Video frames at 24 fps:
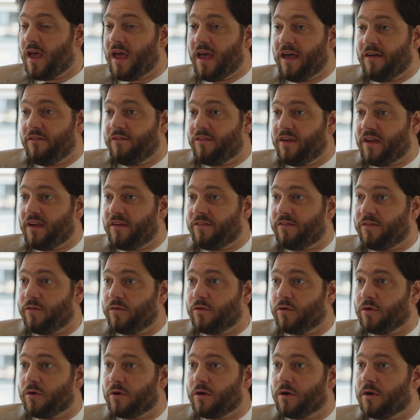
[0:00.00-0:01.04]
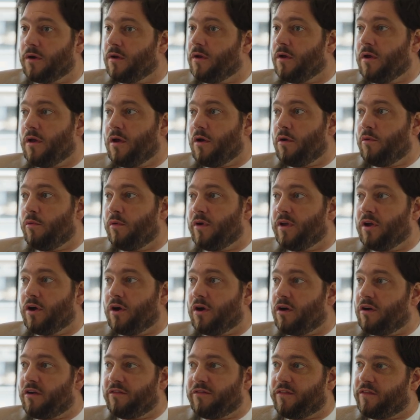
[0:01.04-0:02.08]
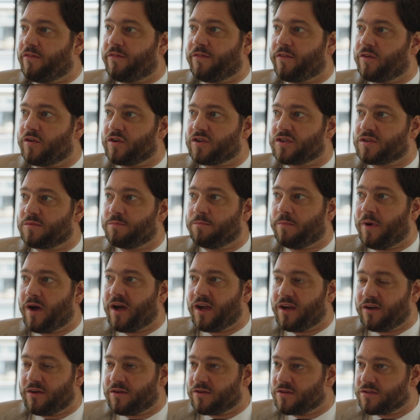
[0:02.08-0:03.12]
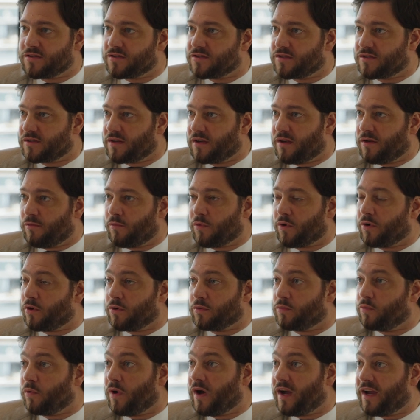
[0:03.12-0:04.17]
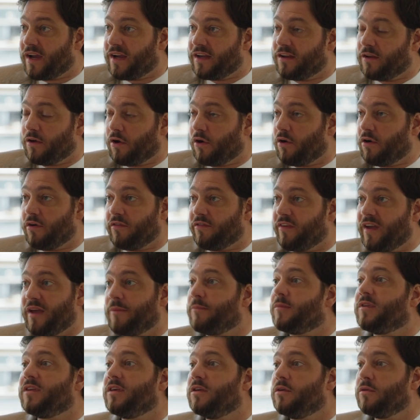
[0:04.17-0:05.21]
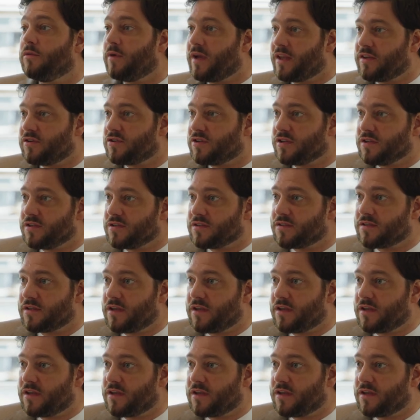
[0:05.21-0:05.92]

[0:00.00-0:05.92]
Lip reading: and therefore we are the first buyers worldwide of MTU engines,